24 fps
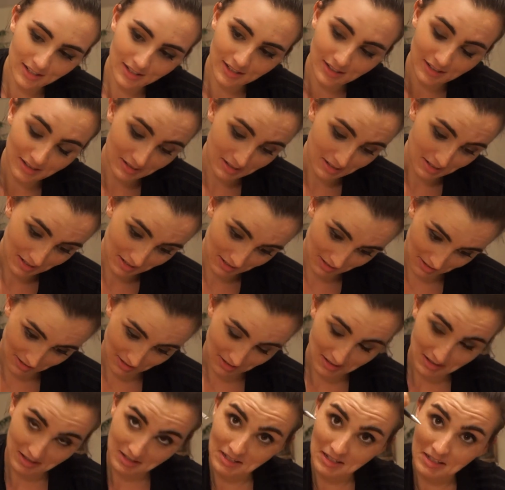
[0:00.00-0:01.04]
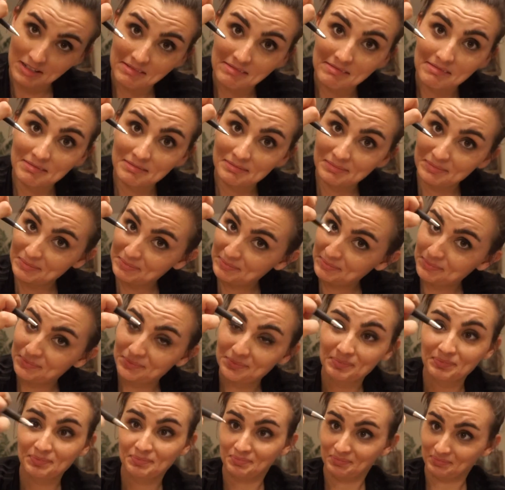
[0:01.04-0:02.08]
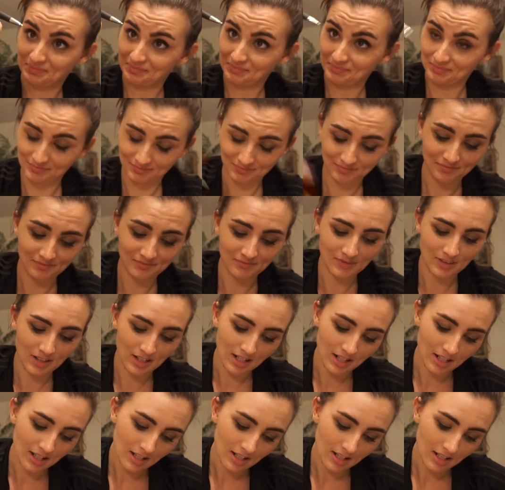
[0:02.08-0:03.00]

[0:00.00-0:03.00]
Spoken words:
No one is speaking in this clip.